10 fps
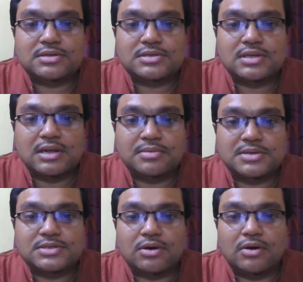
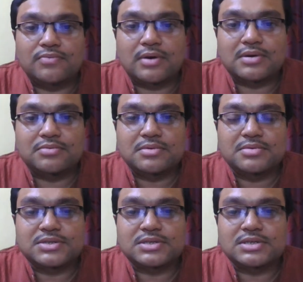syllabus of our
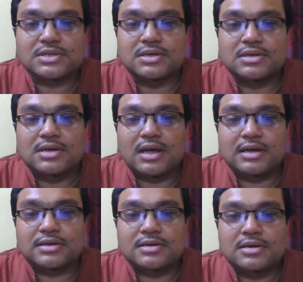university,
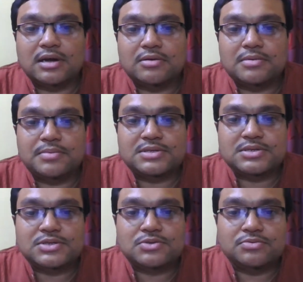and our
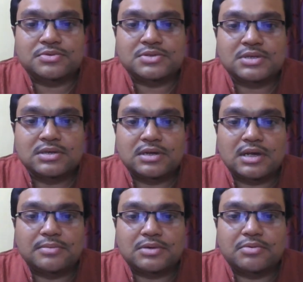present students
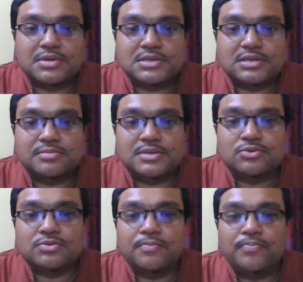have requested me
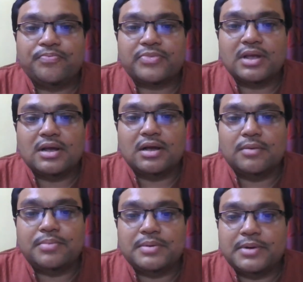to
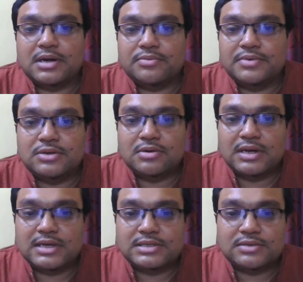prepare a video
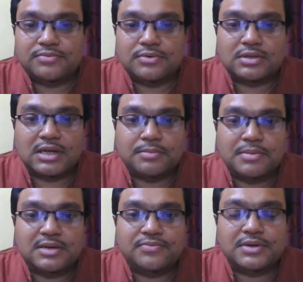lecture for their
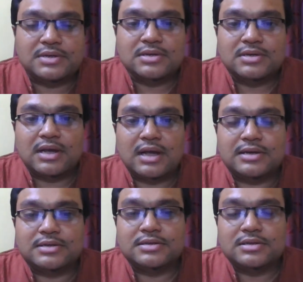benefit,
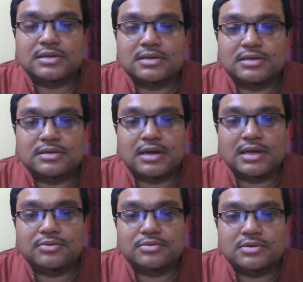and
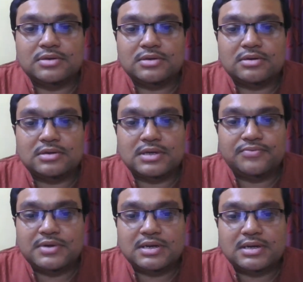I would
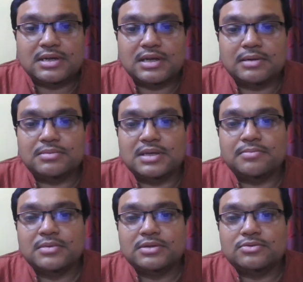definitely help
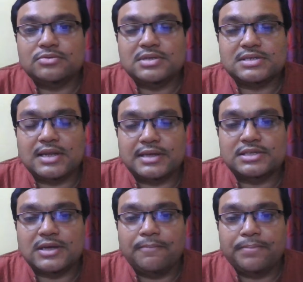them through this
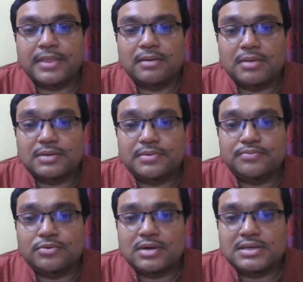lecture. But
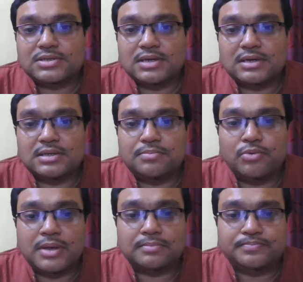before I start the
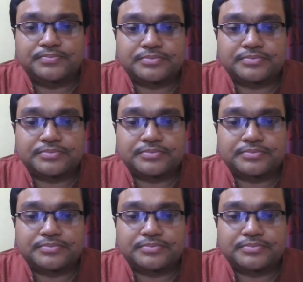poem,